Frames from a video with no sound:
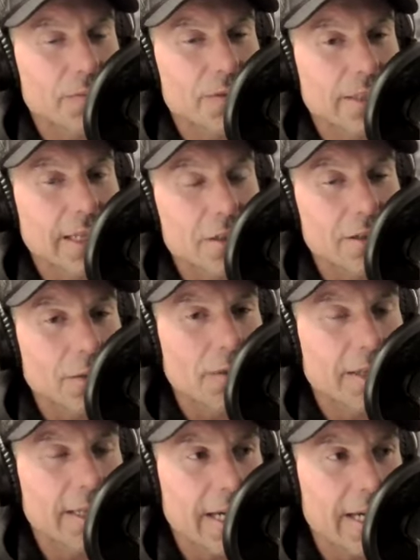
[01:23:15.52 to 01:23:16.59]
scheduling
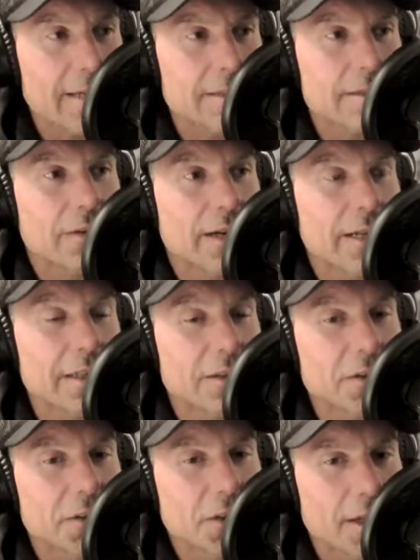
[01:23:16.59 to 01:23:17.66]
with guests, finding
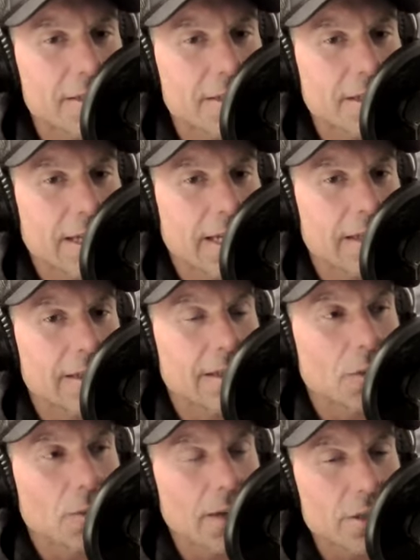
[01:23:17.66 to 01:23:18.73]
good content, then
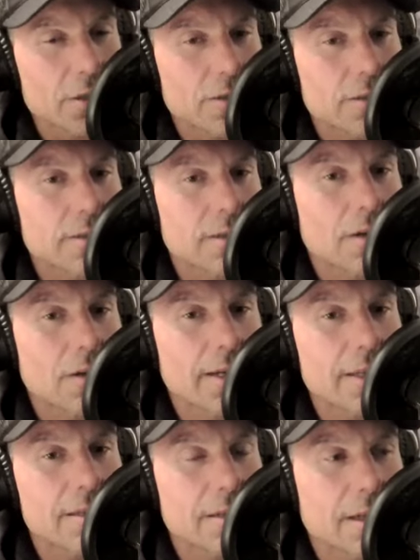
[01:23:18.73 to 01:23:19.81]
questions and all
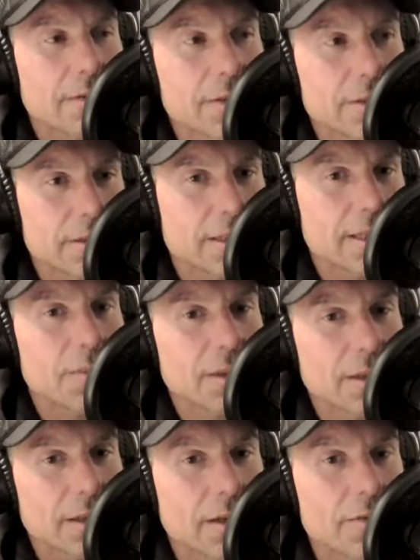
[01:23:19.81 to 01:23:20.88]
that stuff, and just keeping
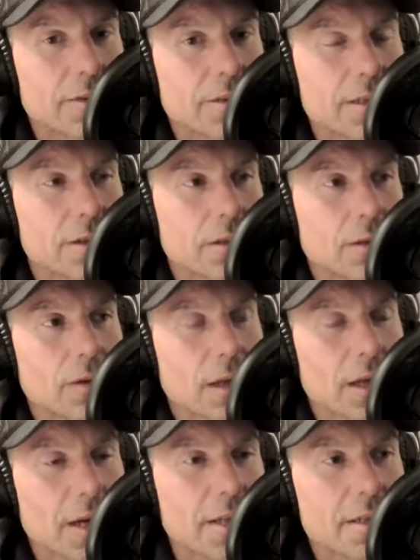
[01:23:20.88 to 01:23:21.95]
the conversation going. A
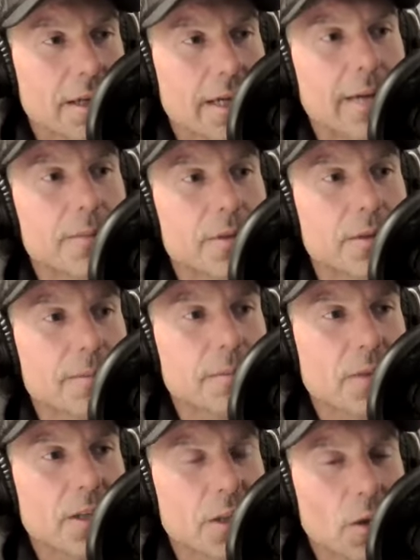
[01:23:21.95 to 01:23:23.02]
lot of the times,
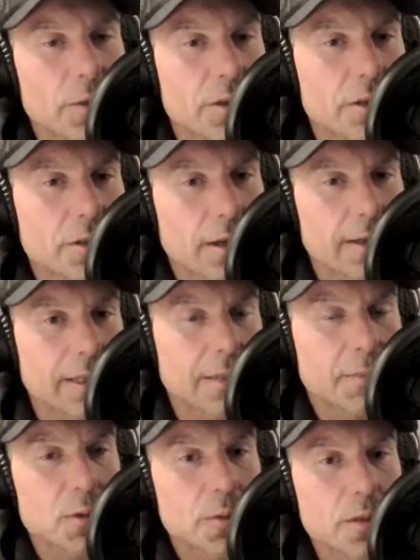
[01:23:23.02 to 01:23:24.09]
when you're talking
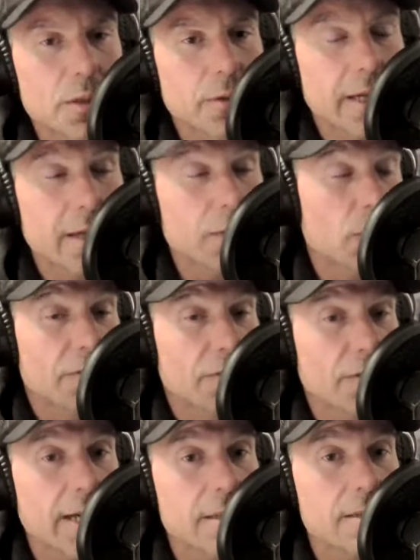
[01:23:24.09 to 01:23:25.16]
like between you and I, and we're
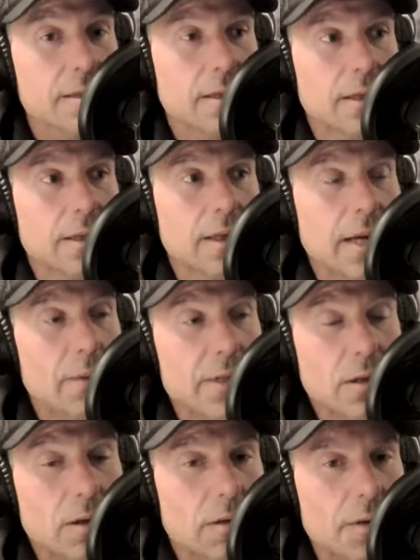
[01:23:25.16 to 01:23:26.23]
friends and we
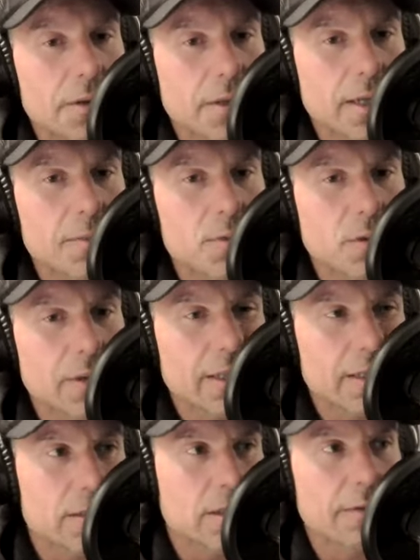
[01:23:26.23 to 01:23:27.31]
talk all the time. So like
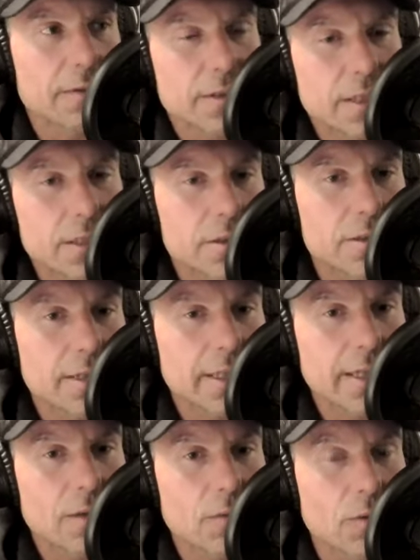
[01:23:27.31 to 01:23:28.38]
these conversations, they
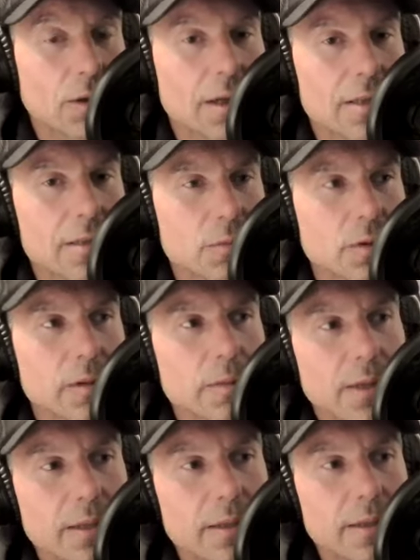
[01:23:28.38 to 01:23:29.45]
kind of roll a lot smoothly.
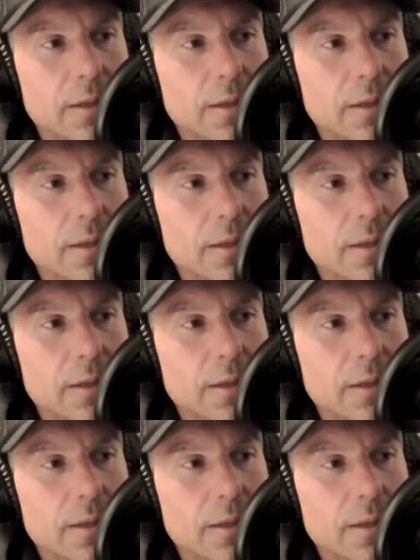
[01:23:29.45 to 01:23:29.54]
But